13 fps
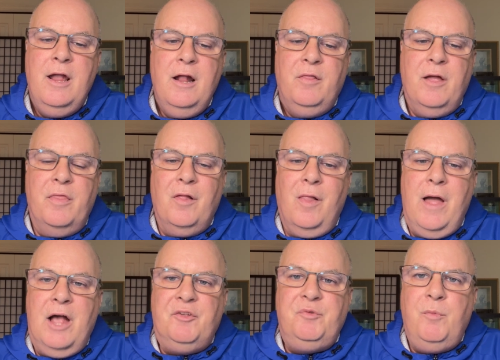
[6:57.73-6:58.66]
Then the
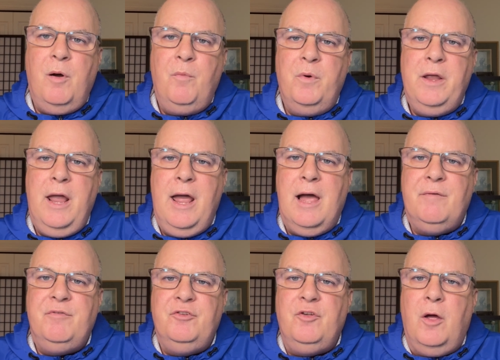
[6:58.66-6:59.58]
last one we
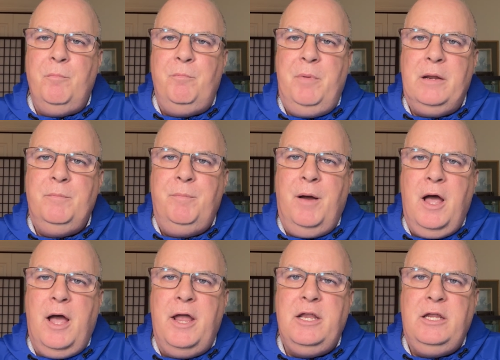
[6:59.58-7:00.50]
have is on Big
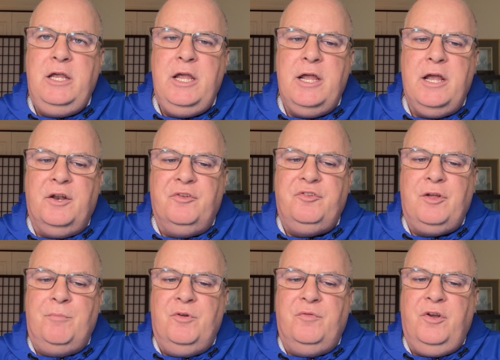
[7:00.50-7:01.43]
Pine Key in a
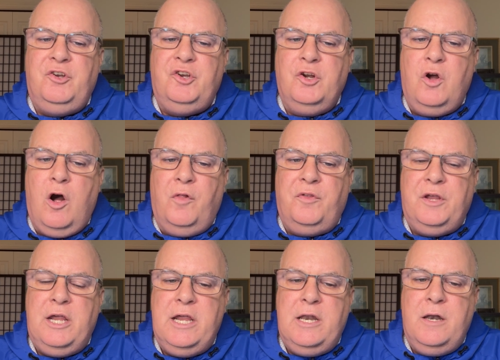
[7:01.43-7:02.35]
subdivision called
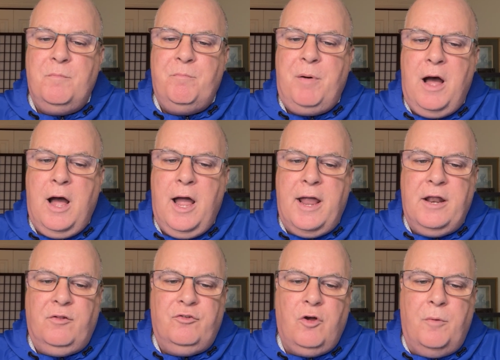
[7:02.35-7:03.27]
Eden
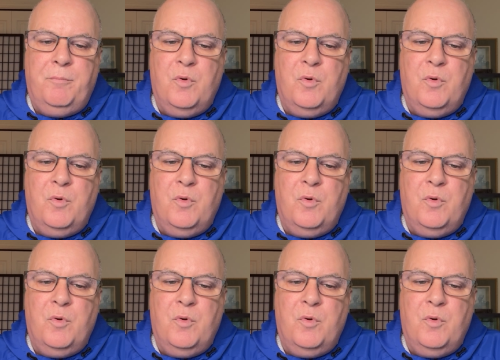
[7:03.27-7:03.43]
Pines on